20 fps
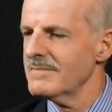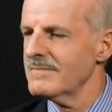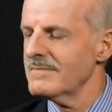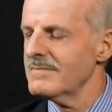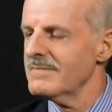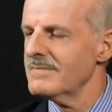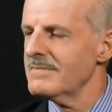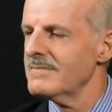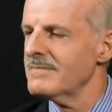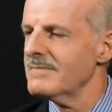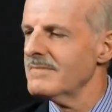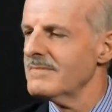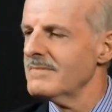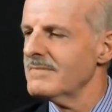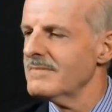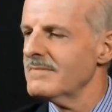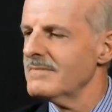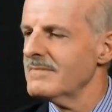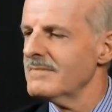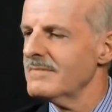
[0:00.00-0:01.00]

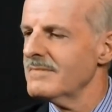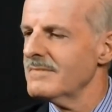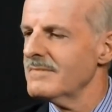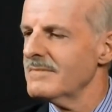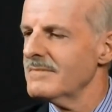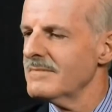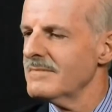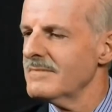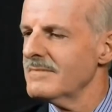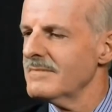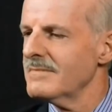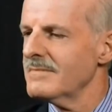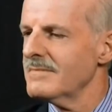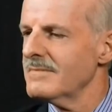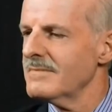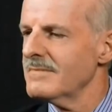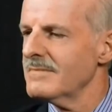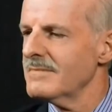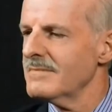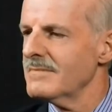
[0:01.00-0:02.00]

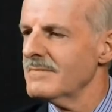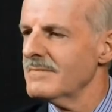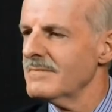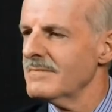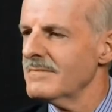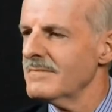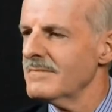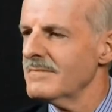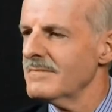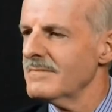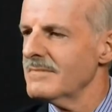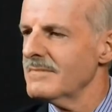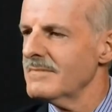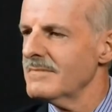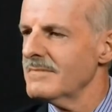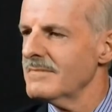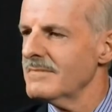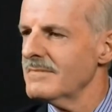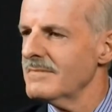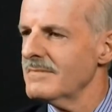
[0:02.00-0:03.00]

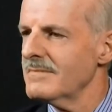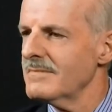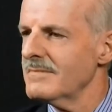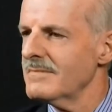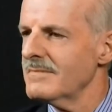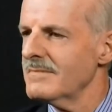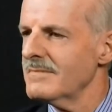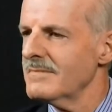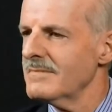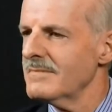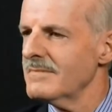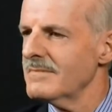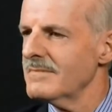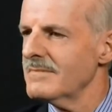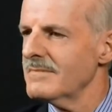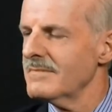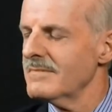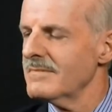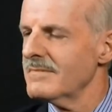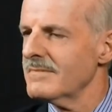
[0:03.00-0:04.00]

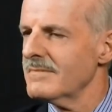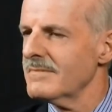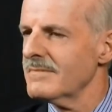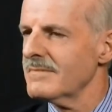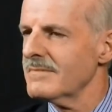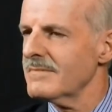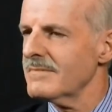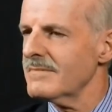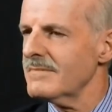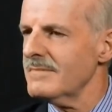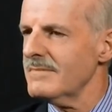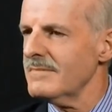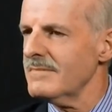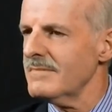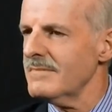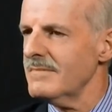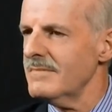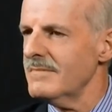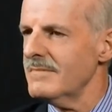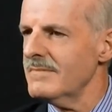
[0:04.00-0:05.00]

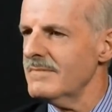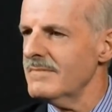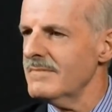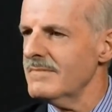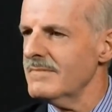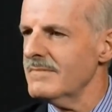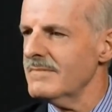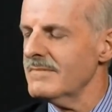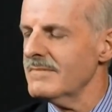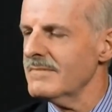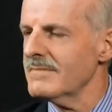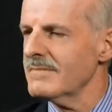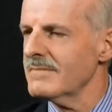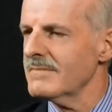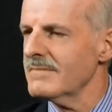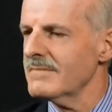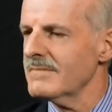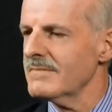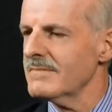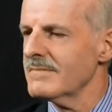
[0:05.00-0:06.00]

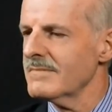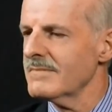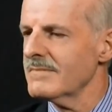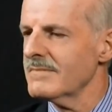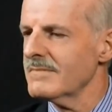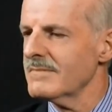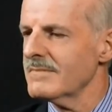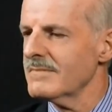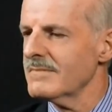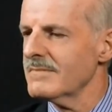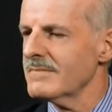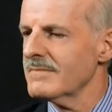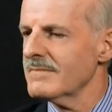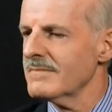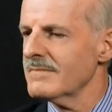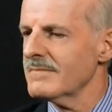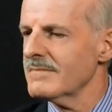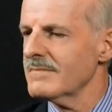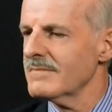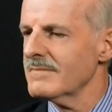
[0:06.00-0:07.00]

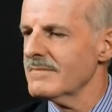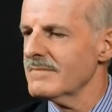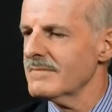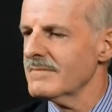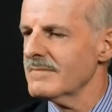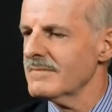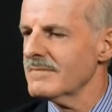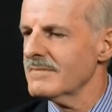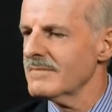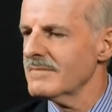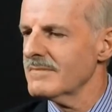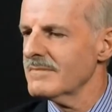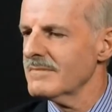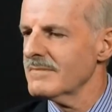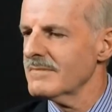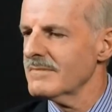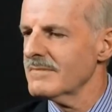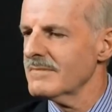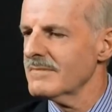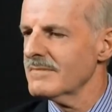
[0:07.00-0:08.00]
This person isn't speaking.